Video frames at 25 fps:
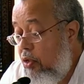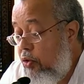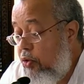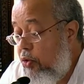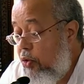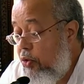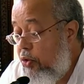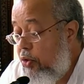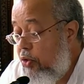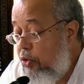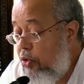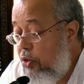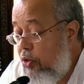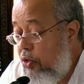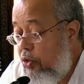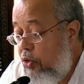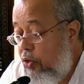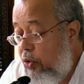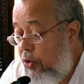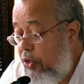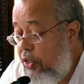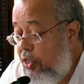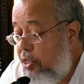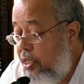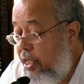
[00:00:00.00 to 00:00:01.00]
So
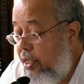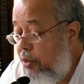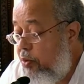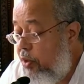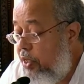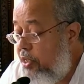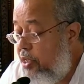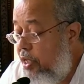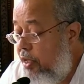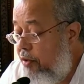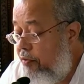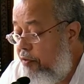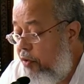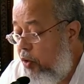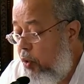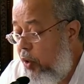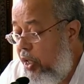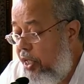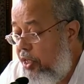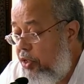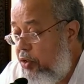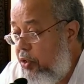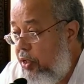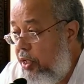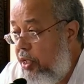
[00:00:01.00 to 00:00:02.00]
to say it was
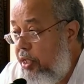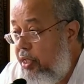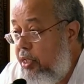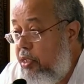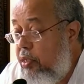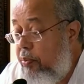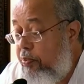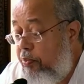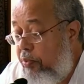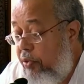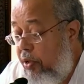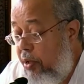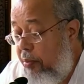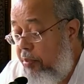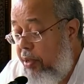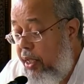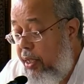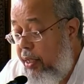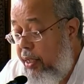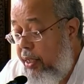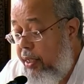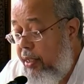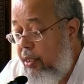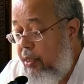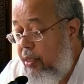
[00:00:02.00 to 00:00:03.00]
influential is
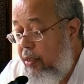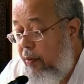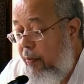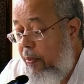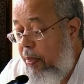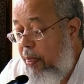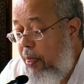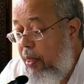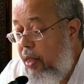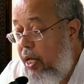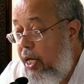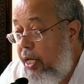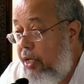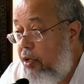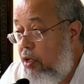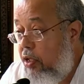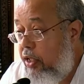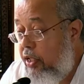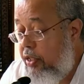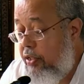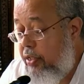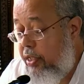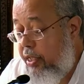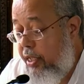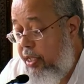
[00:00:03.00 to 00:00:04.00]
probably an
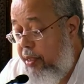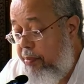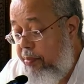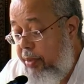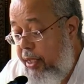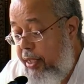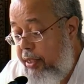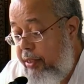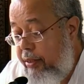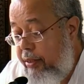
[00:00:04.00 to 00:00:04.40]
understatement.